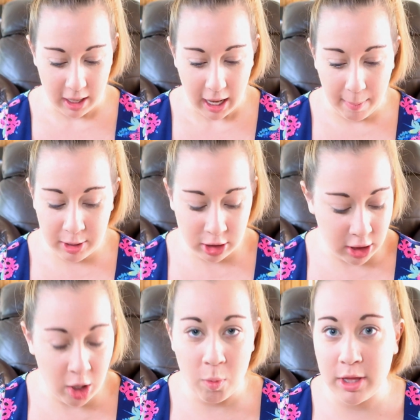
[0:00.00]
I'm gonna
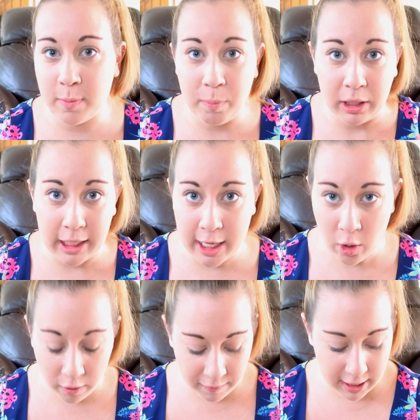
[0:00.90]
start with plain
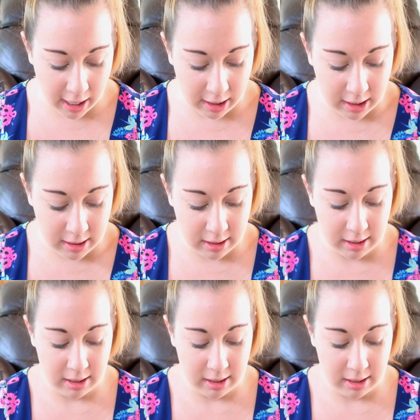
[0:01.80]
old vanilla